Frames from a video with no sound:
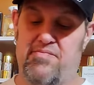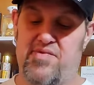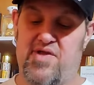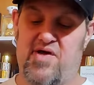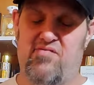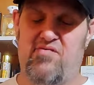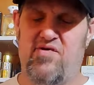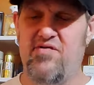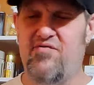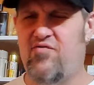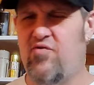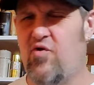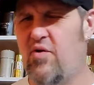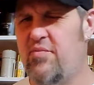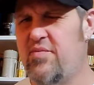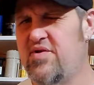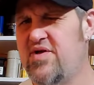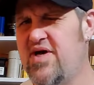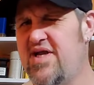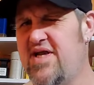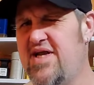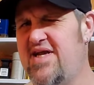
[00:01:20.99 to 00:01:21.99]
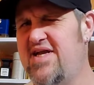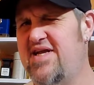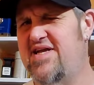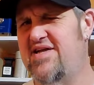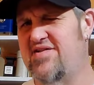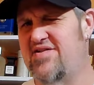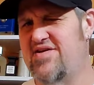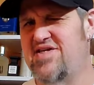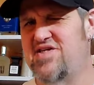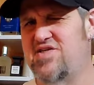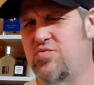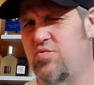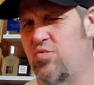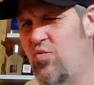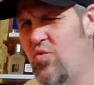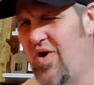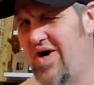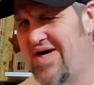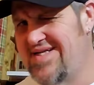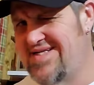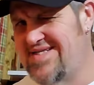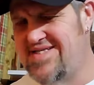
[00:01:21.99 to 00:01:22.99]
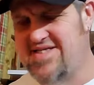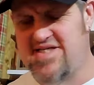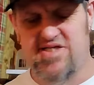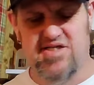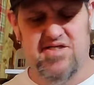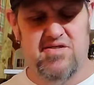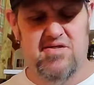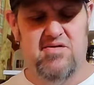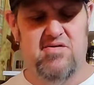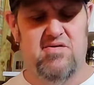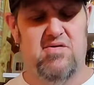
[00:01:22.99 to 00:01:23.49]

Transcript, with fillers: they reformulated it at least once.